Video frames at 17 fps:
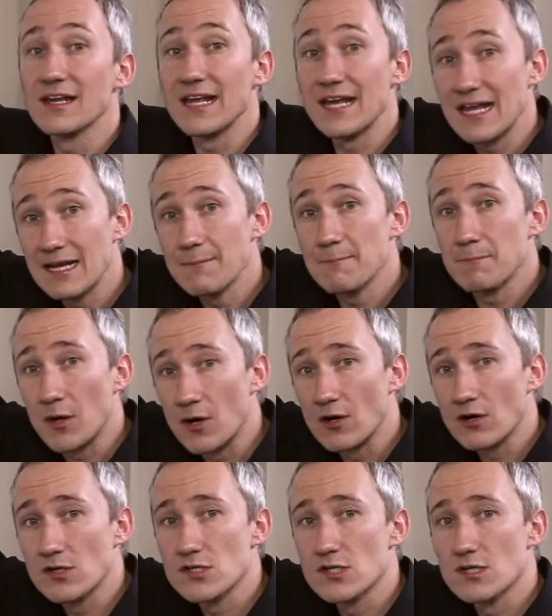an
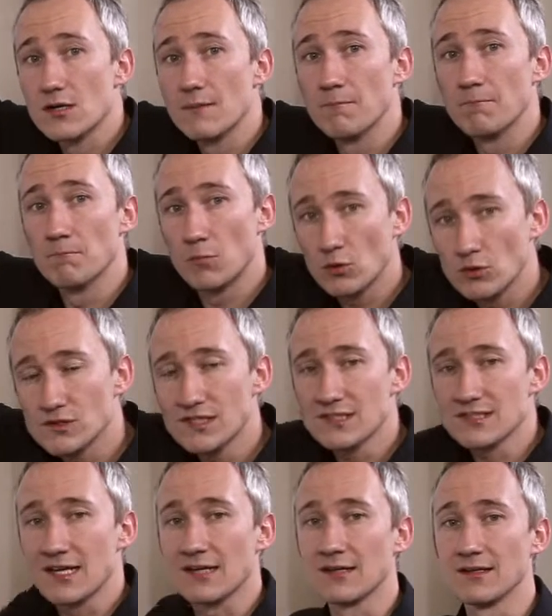in-box,
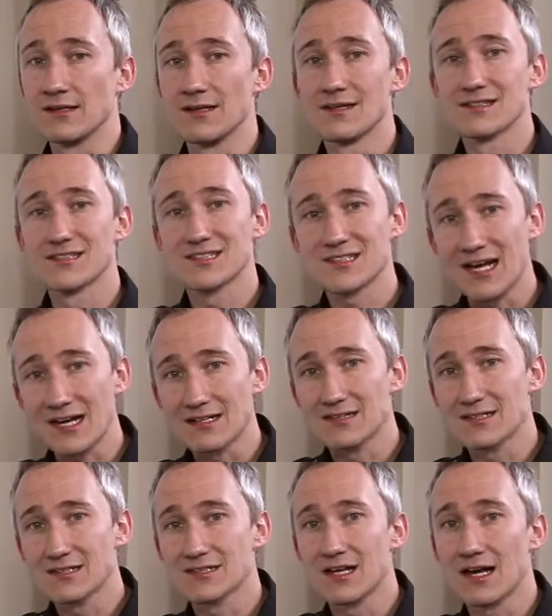multi-tenant,
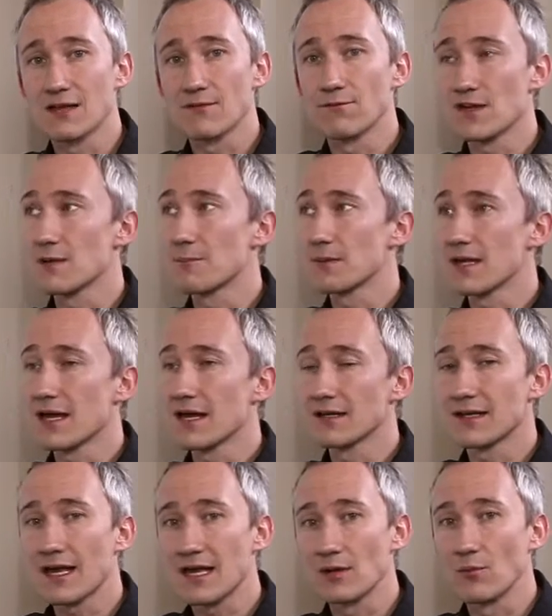site-to-site
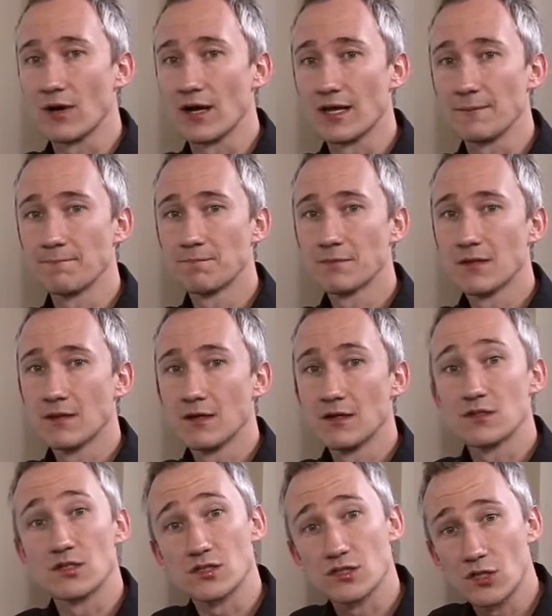VPN gateway
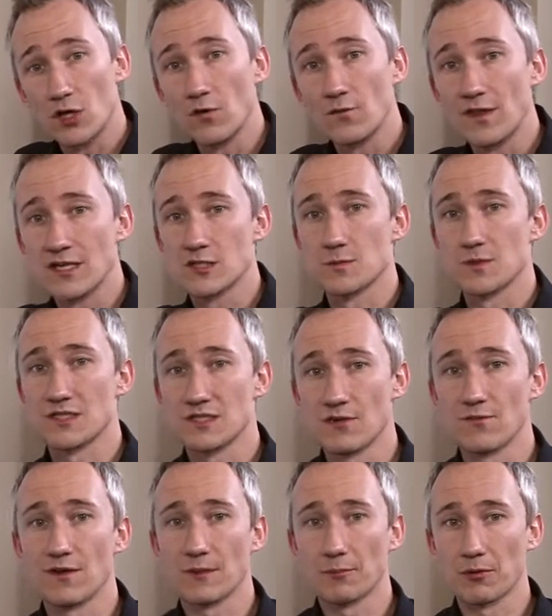to solve that
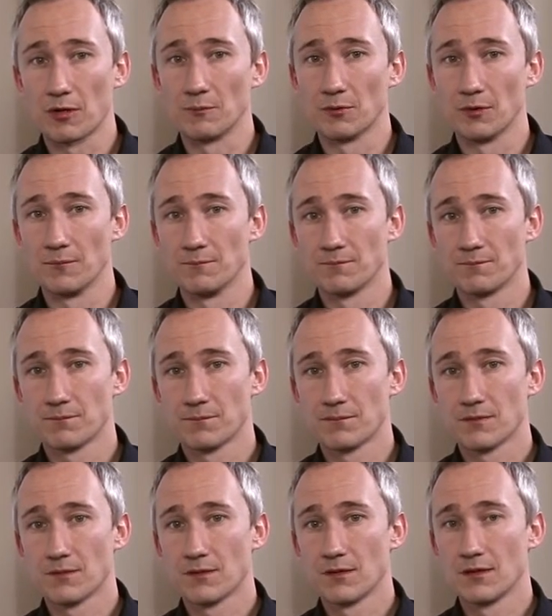specific problem,
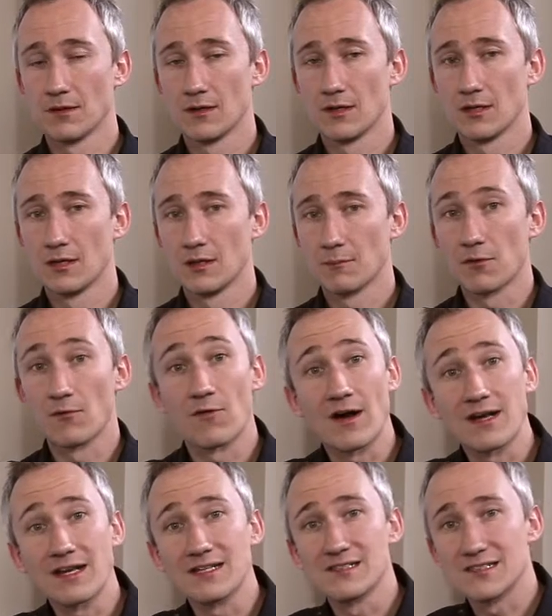
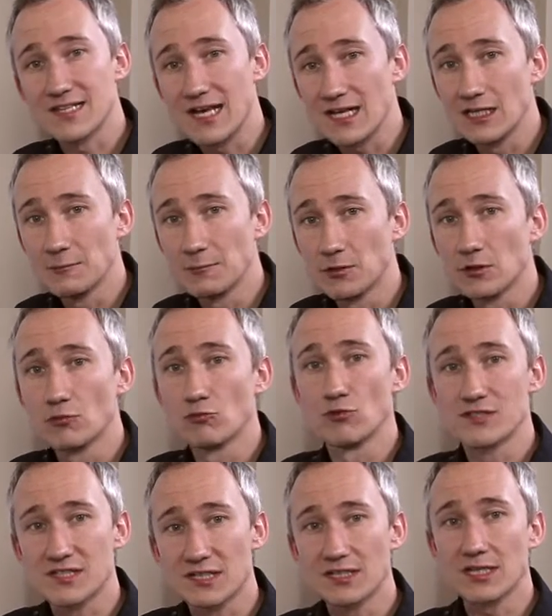providing scalable,
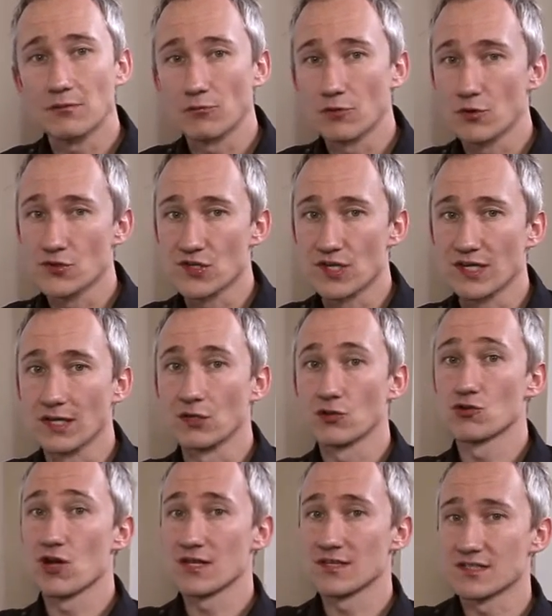resilient routing
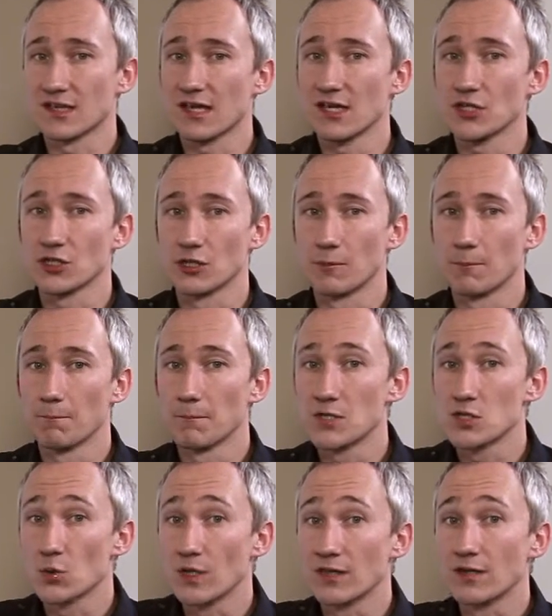and translation
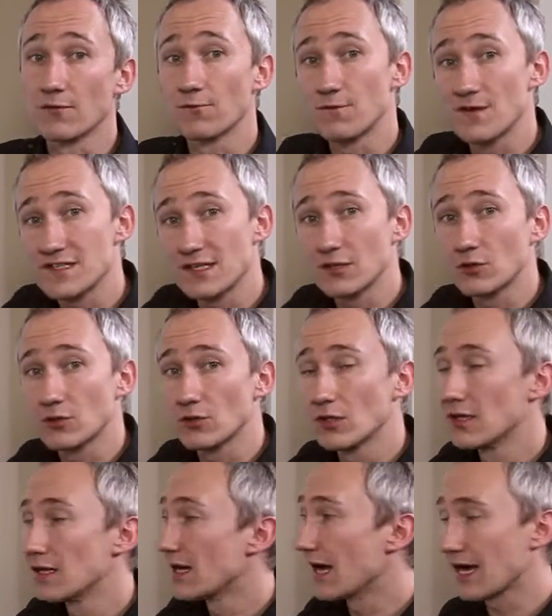between the
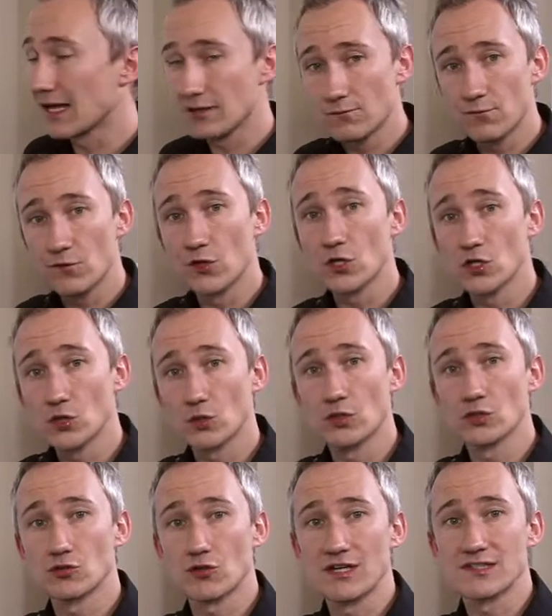physical and
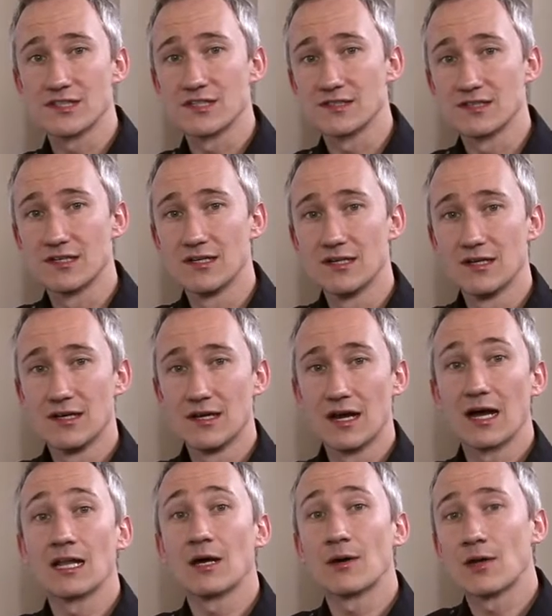virtual addresses,
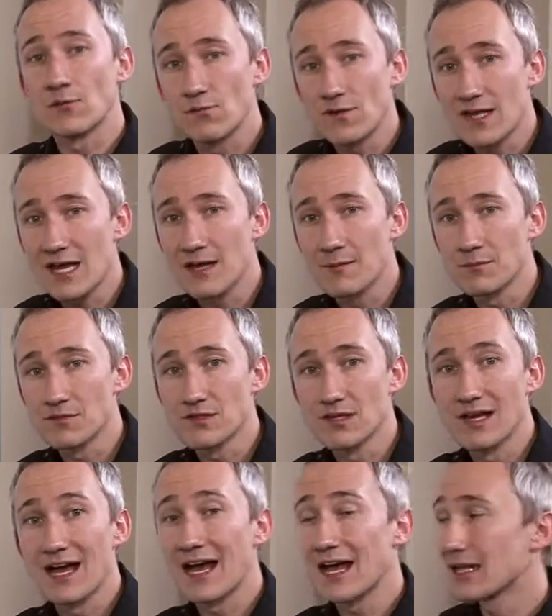allowing
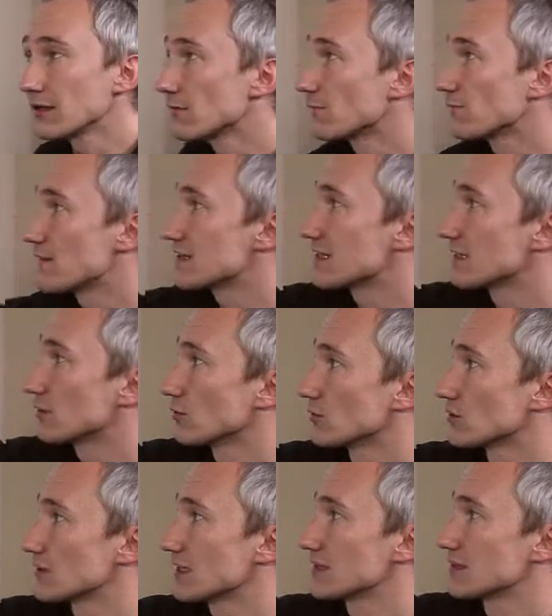VMs and
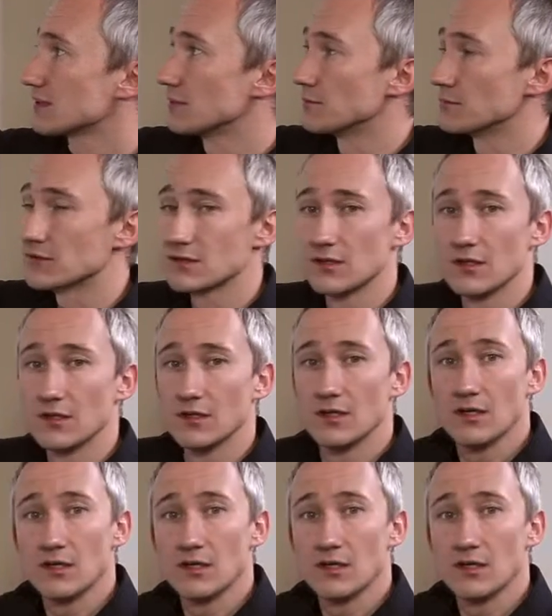physical systems